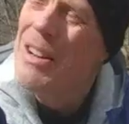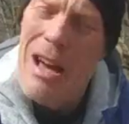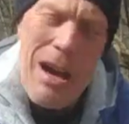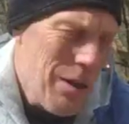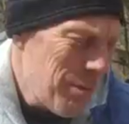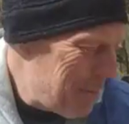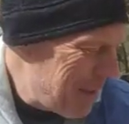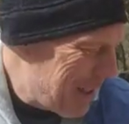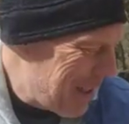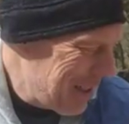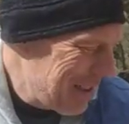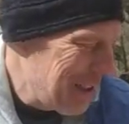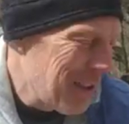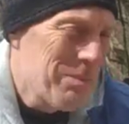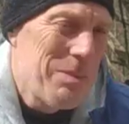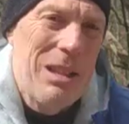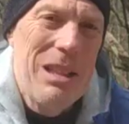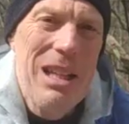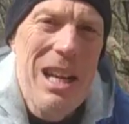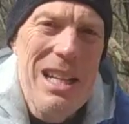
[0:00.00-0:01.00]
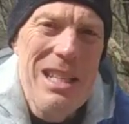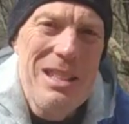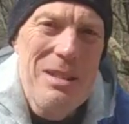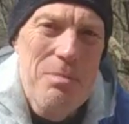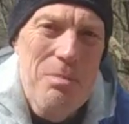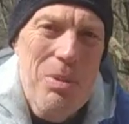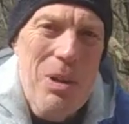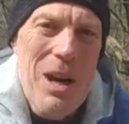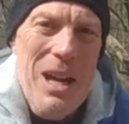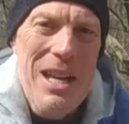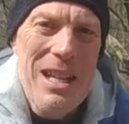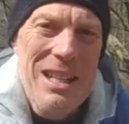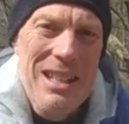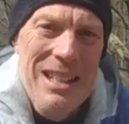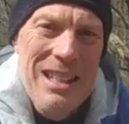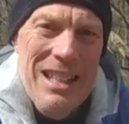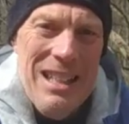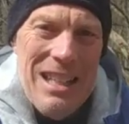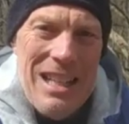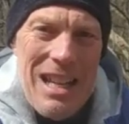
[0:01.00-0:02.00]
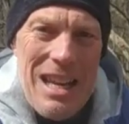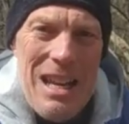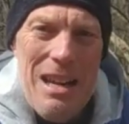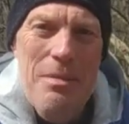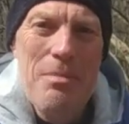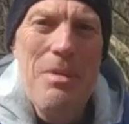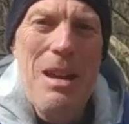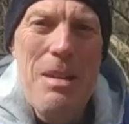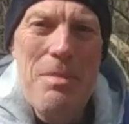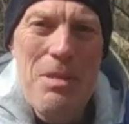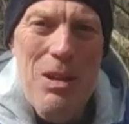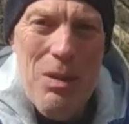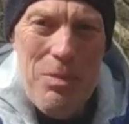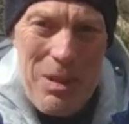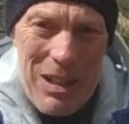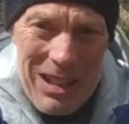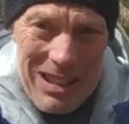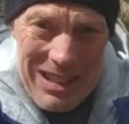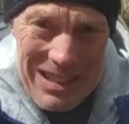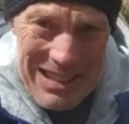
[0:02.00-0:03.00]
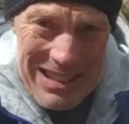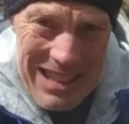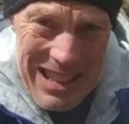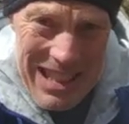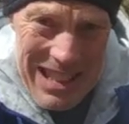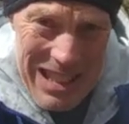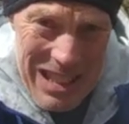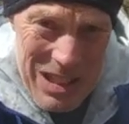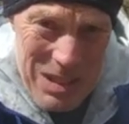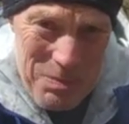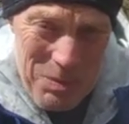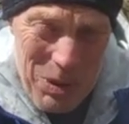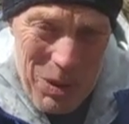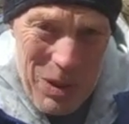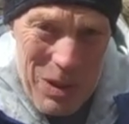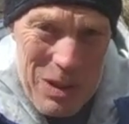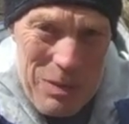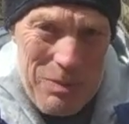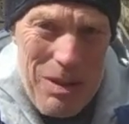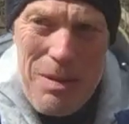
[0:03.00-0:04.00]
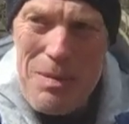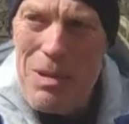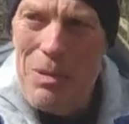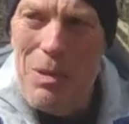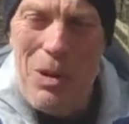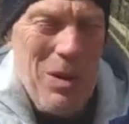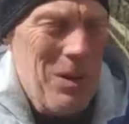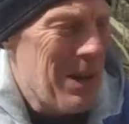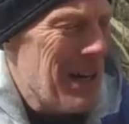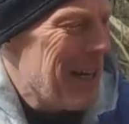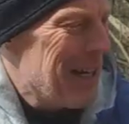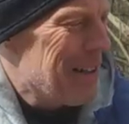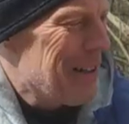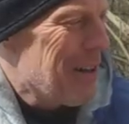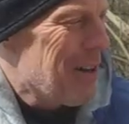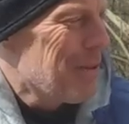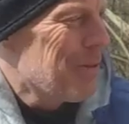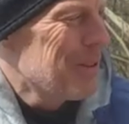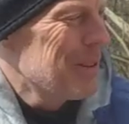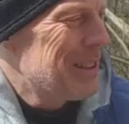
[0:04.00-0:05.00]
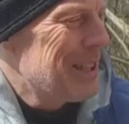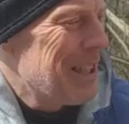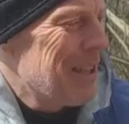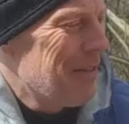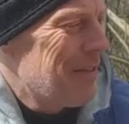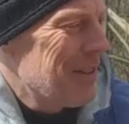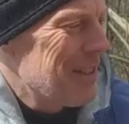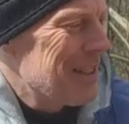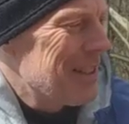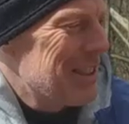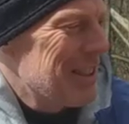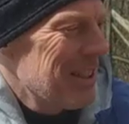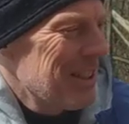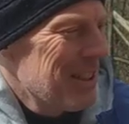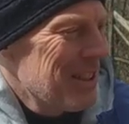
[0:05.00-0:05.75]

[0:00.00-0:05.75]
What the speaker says: now because it'll be nice and bright, and maybe you'll be able to see these boards. Maybe you won't. I don't know. We'll see if it's